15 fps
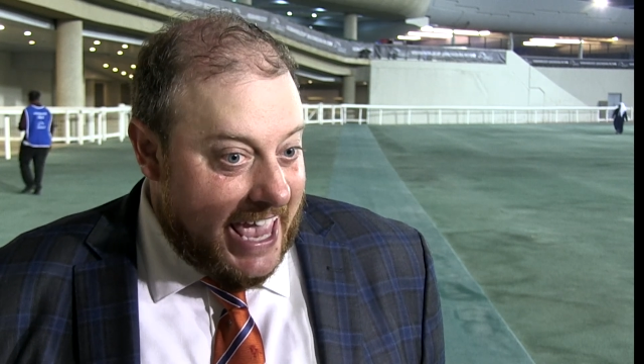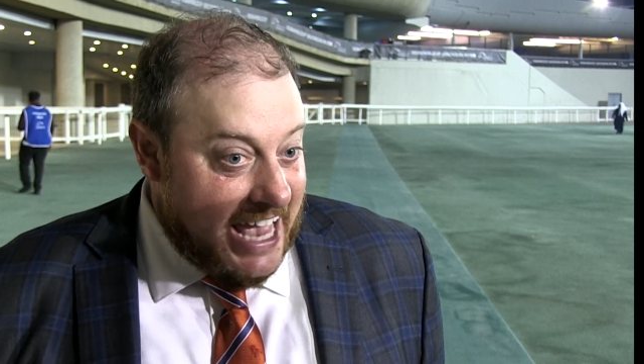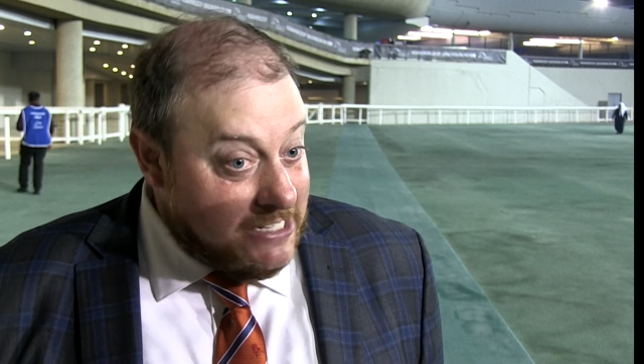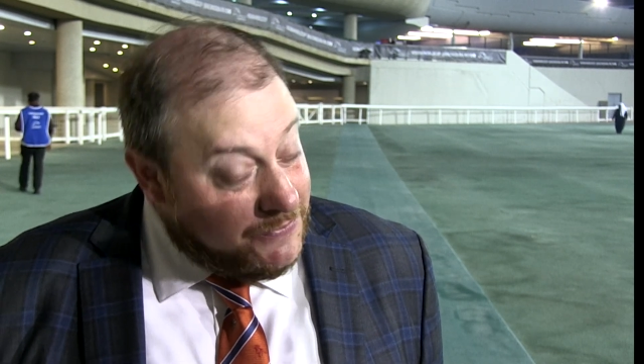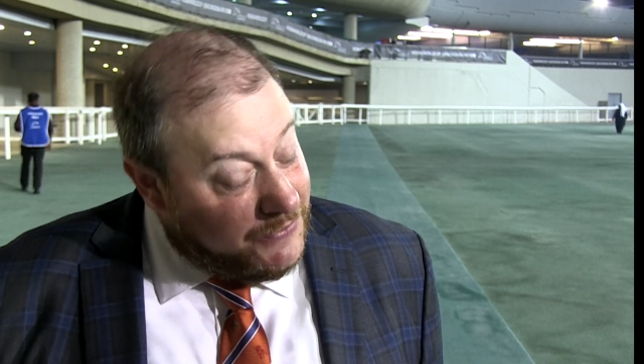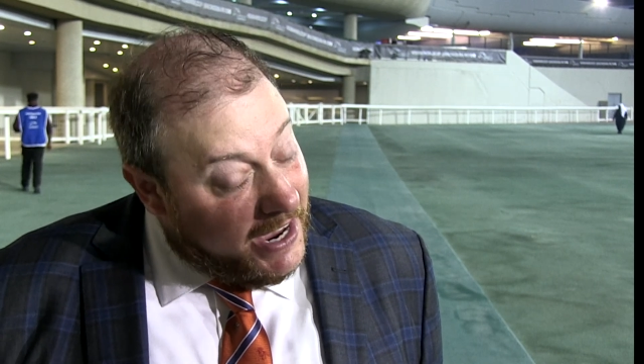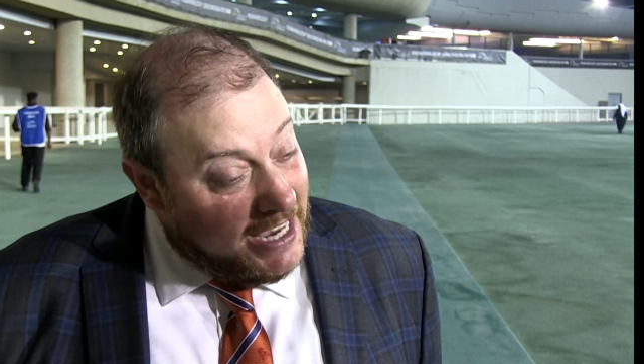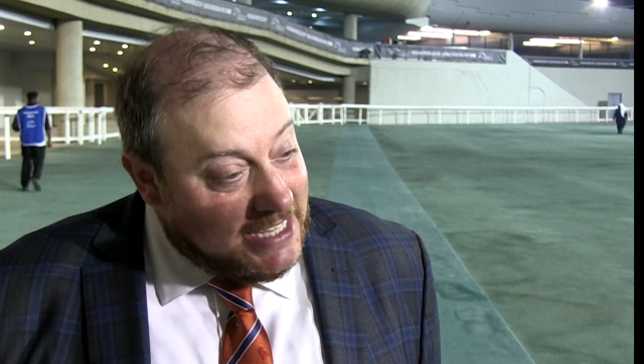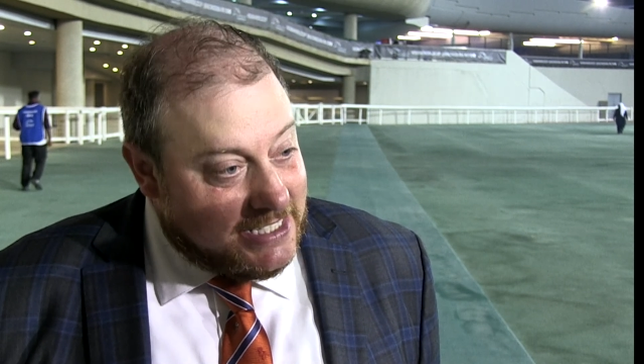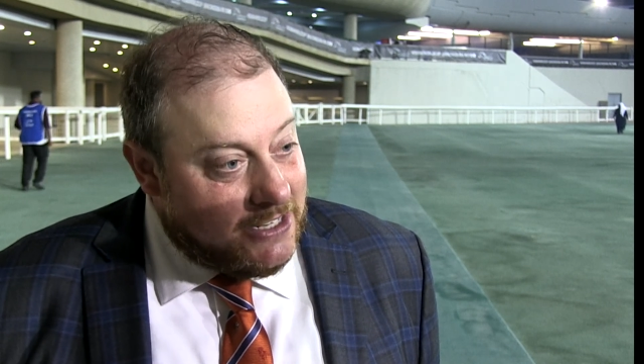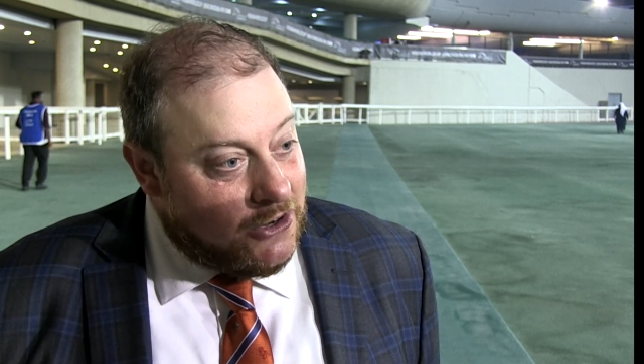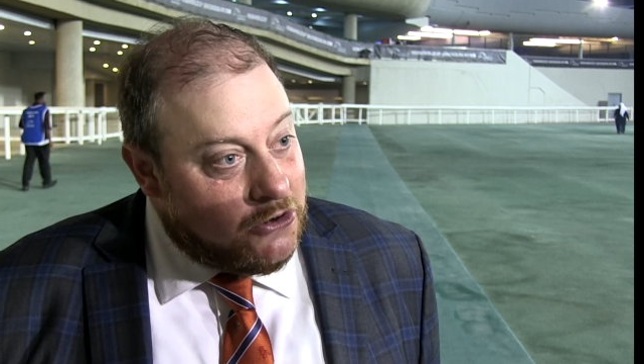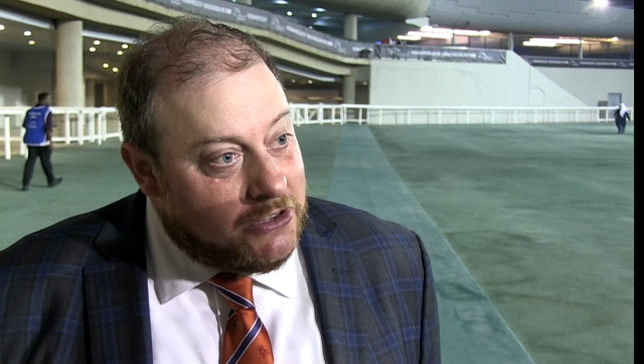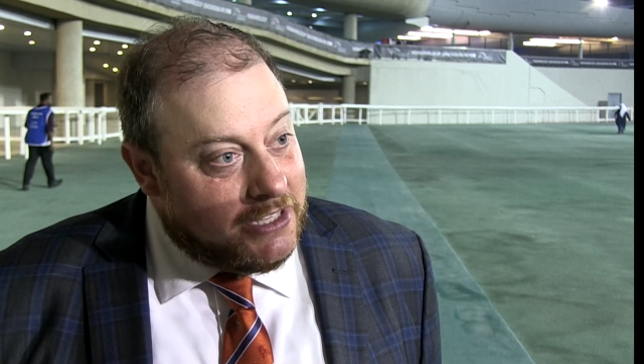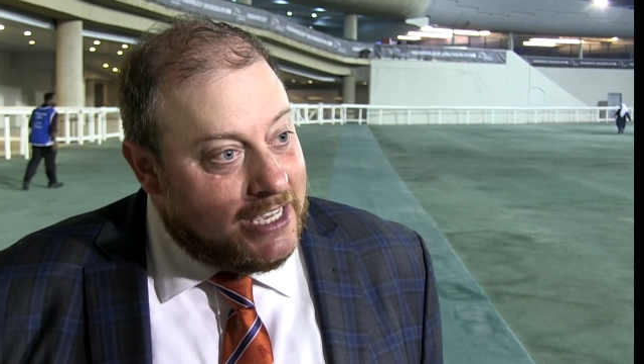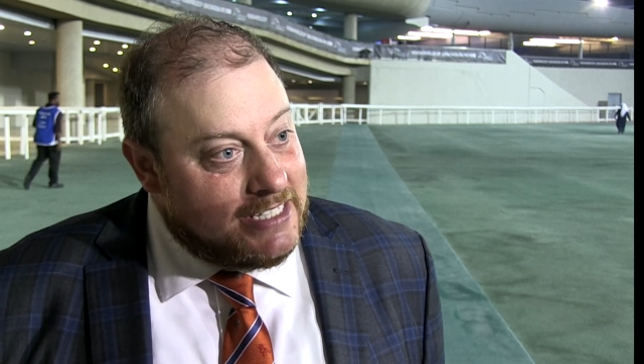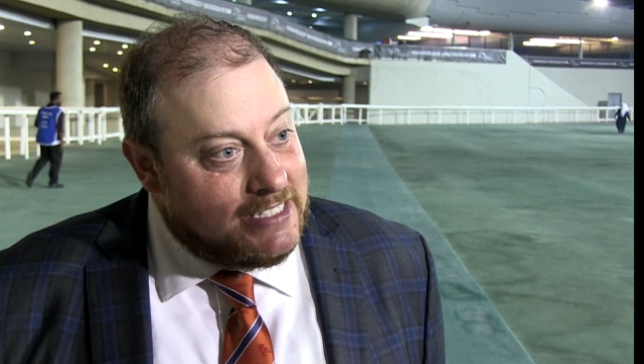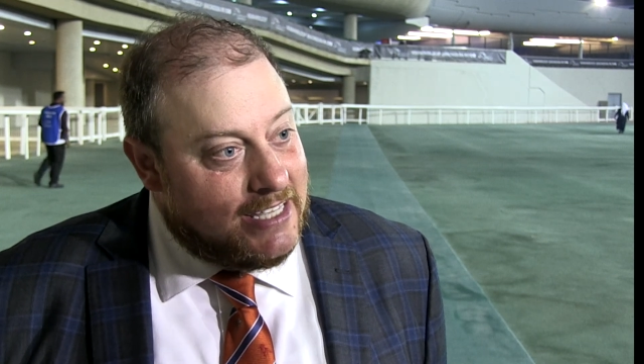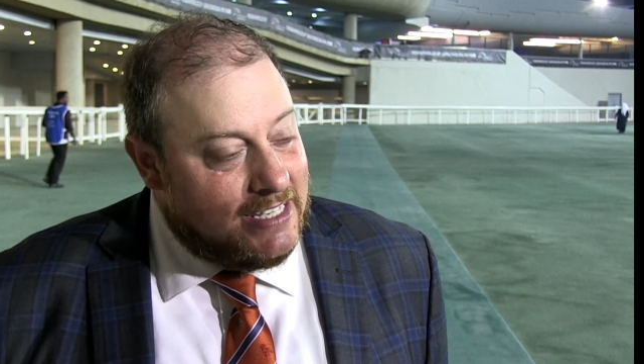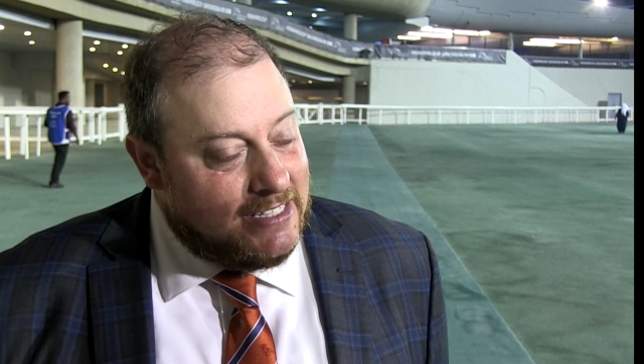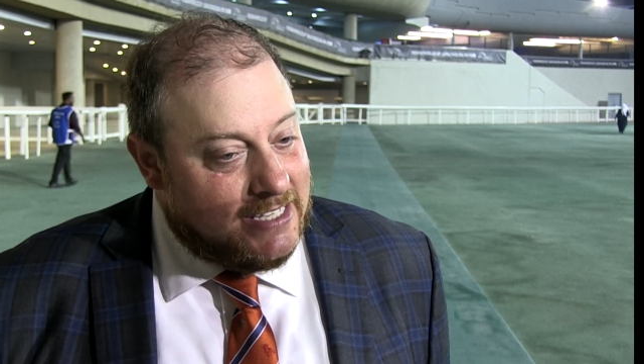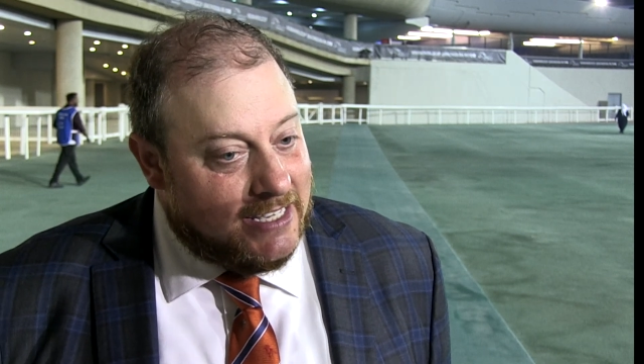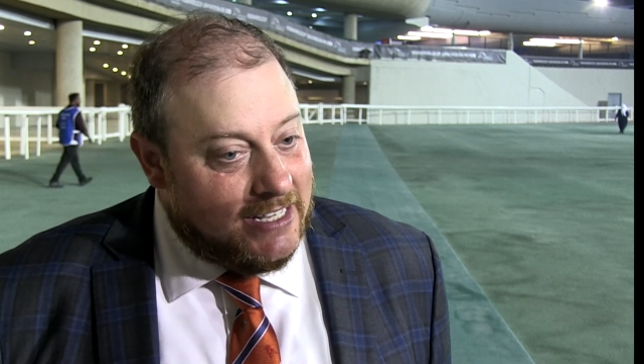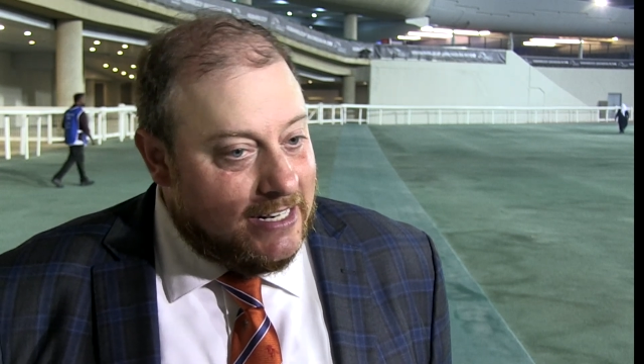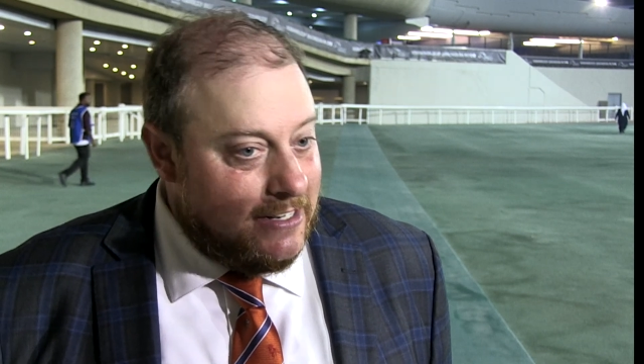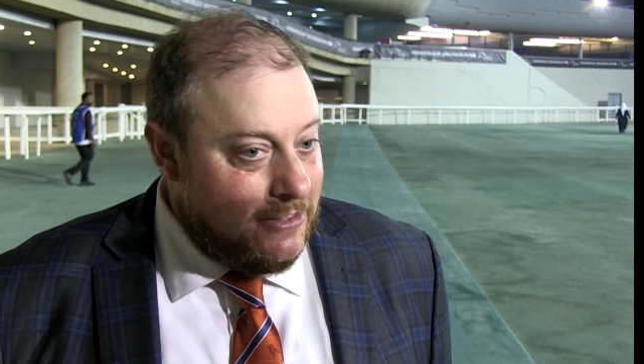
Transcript: as fast and early as they did,